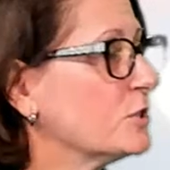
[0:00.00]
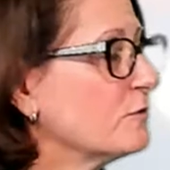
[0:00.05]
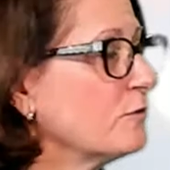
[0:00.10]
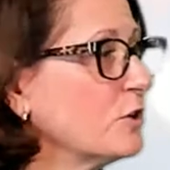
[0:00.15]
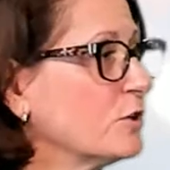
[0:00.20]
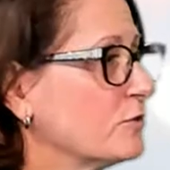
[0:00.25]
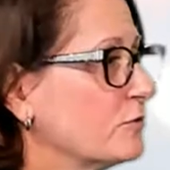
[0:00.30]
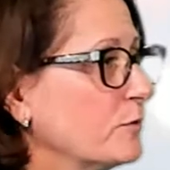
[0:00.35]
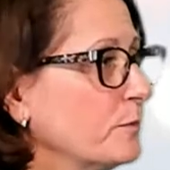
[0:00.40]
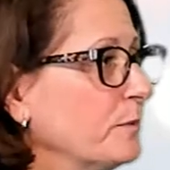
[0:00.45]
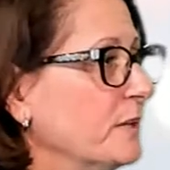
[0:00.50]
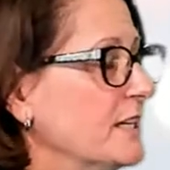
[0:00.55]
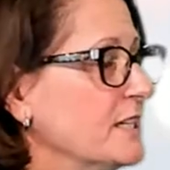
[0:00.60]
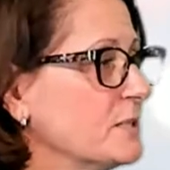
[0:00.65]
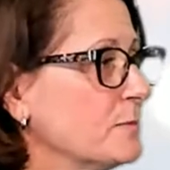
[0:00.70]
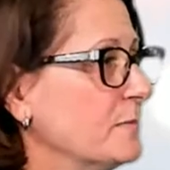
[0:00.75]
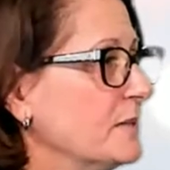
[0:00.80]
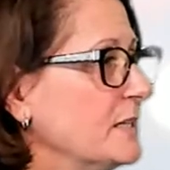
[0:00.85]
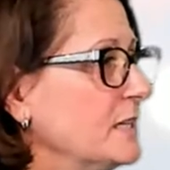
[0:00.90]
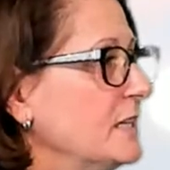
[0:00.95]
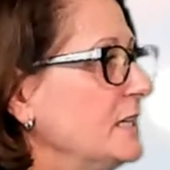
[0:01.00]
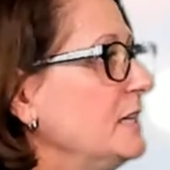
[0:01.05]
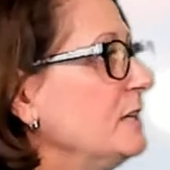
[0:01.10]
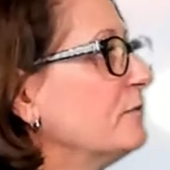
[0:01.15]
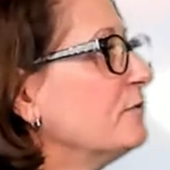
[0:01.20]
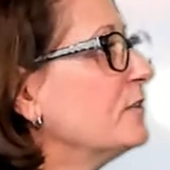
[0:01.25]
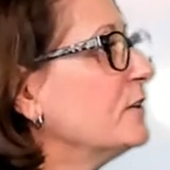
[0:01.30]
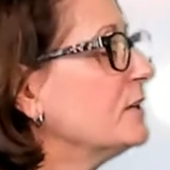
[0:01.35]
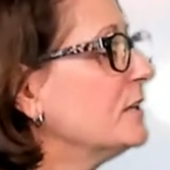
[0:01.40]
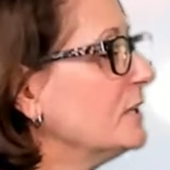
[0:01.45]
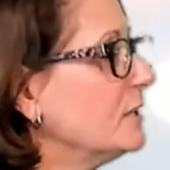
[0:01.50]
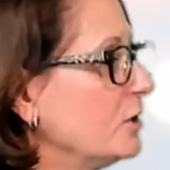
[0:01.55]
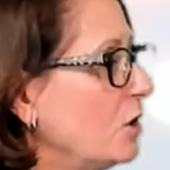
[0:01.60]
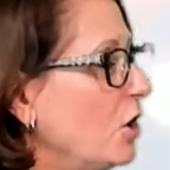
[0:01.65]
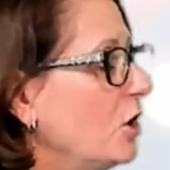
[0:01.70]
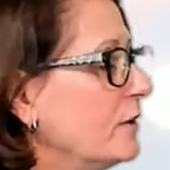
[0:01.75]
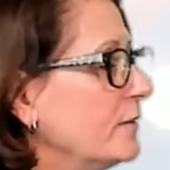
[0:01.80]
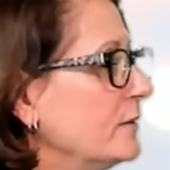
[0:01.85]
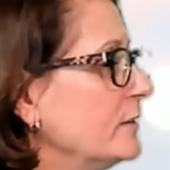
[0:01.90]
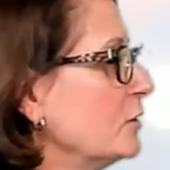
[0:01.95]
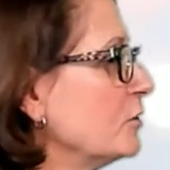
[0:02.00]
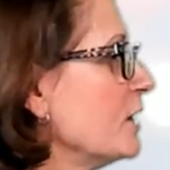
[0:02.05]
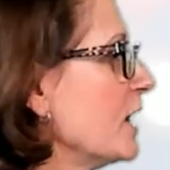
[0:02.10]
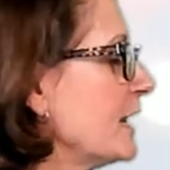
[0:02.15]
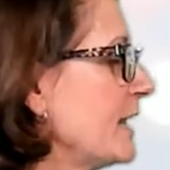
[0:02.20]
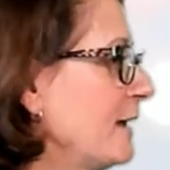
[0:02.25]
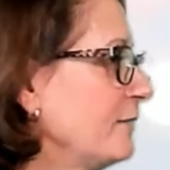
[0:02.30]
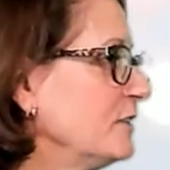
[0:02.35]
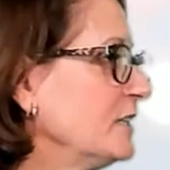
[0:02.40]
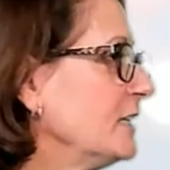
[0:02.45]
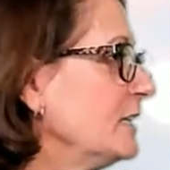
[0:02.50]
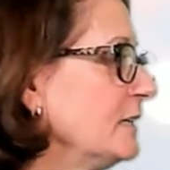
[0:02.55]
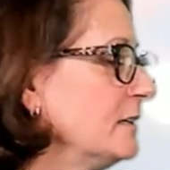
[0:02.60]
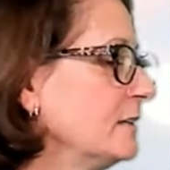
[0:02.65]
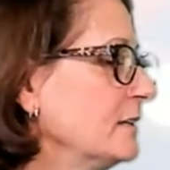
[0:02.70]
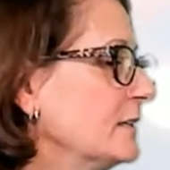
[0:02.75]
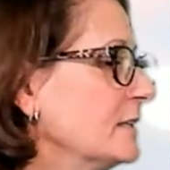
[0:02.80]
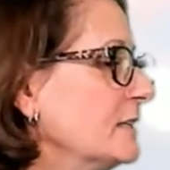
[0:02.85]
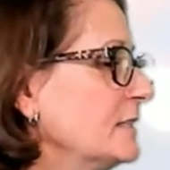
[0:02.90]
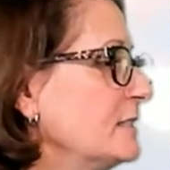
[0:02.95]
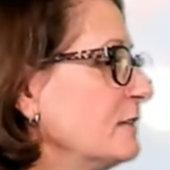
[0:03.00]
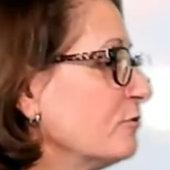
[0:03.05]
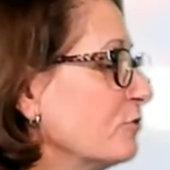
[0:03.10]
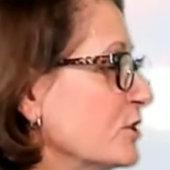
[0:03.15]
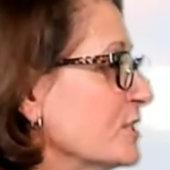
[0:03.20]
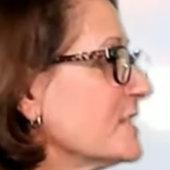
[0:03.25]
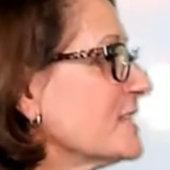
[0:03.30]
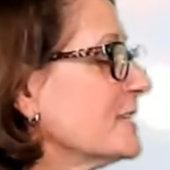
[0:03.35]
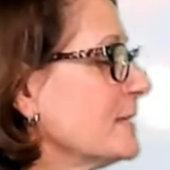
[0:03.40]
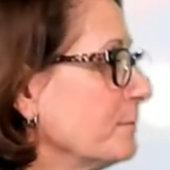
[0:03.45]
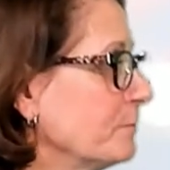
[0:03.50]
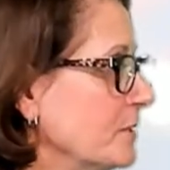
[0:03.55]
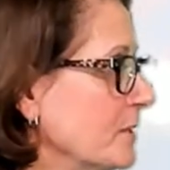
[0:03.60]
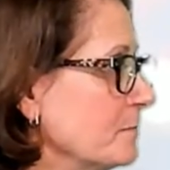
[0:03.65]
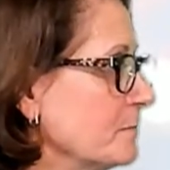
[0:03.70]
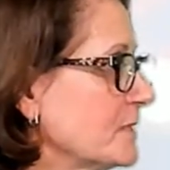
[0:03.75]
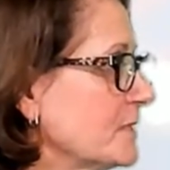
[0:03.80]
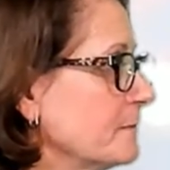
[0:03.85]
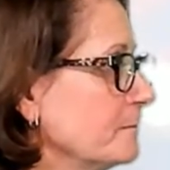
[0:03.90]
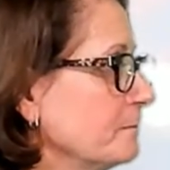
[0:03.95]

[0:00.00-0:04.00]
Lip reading: far as for placement if they're not having any different symptoms.